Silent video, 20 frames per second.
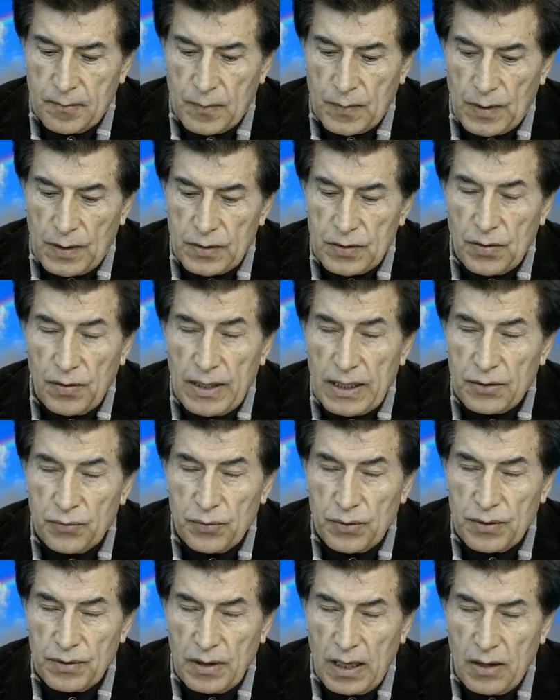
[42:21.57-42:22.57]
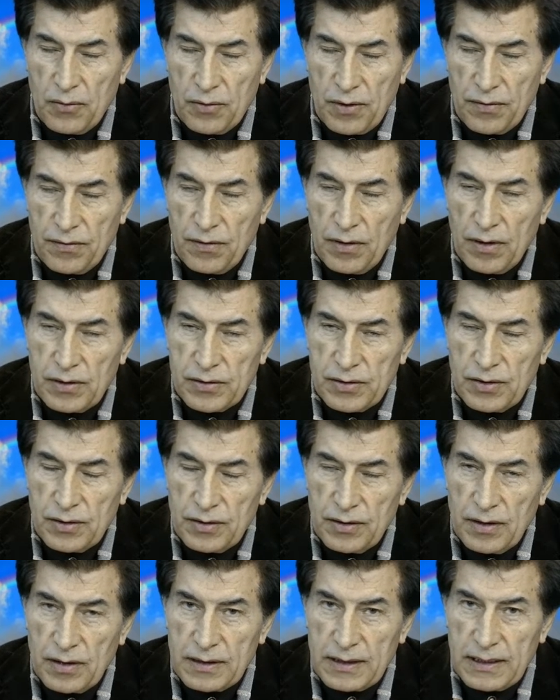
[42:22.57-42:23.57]
so that we, our thoughts are
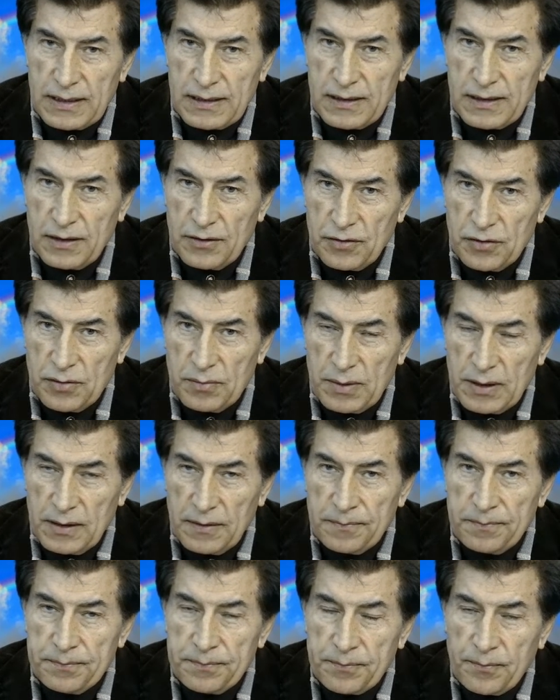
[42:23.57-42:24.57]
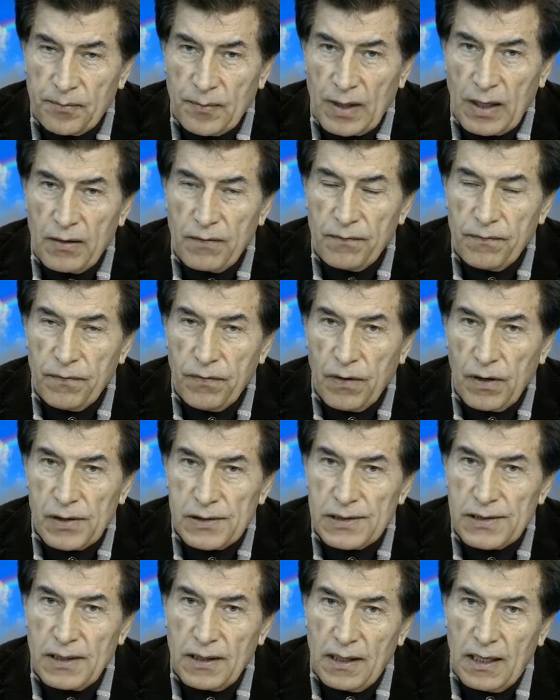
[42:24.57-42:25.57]
not considered to be
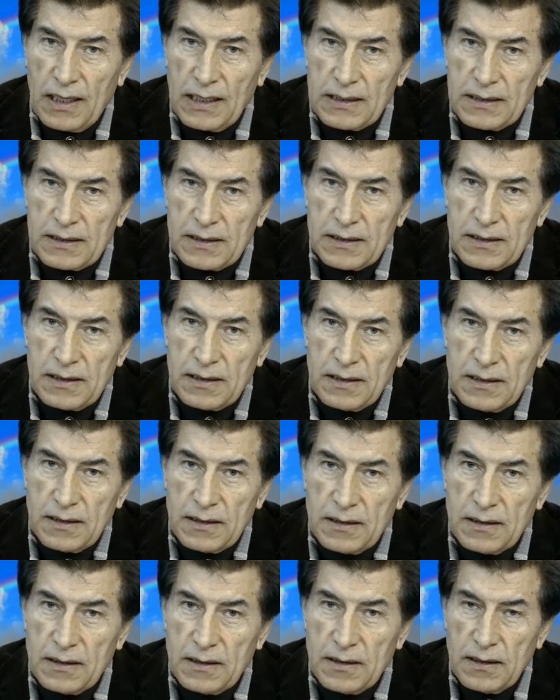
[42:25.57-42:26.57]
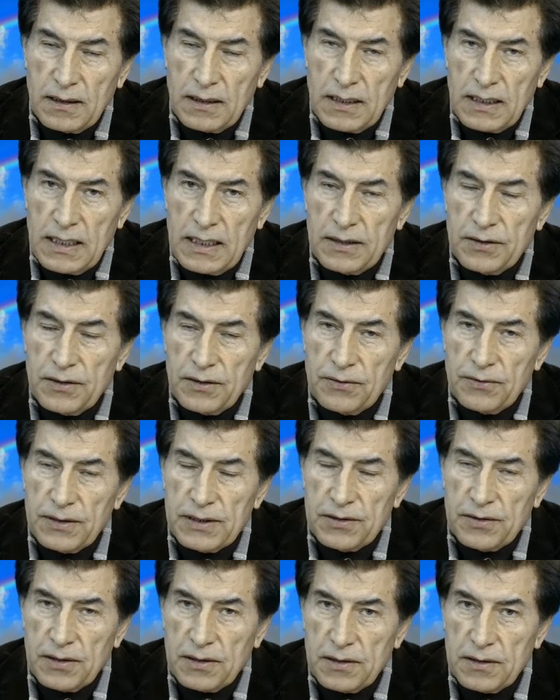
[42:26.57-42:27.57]
fossilized in the
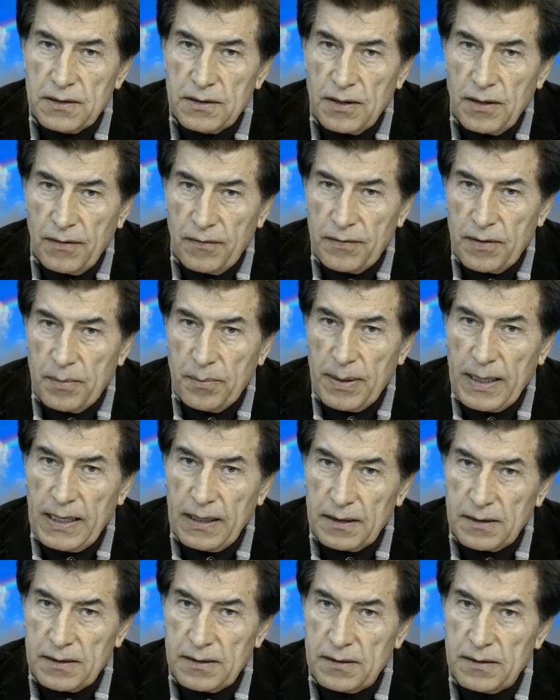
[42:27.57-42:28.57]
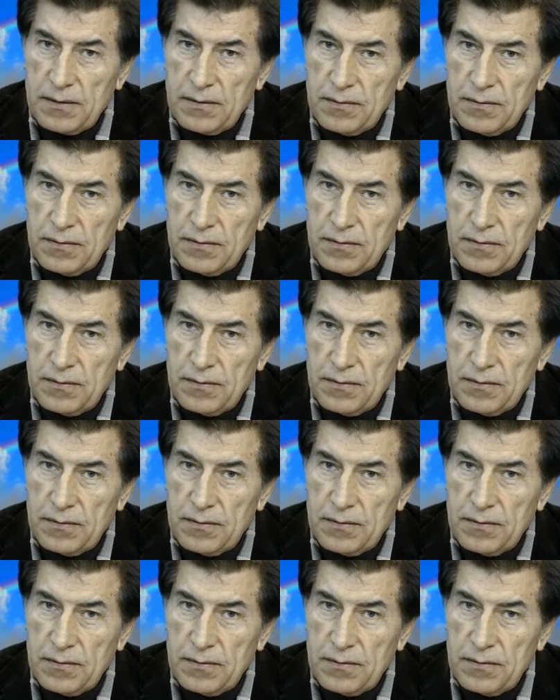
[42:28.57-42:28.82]
rigidity of the past.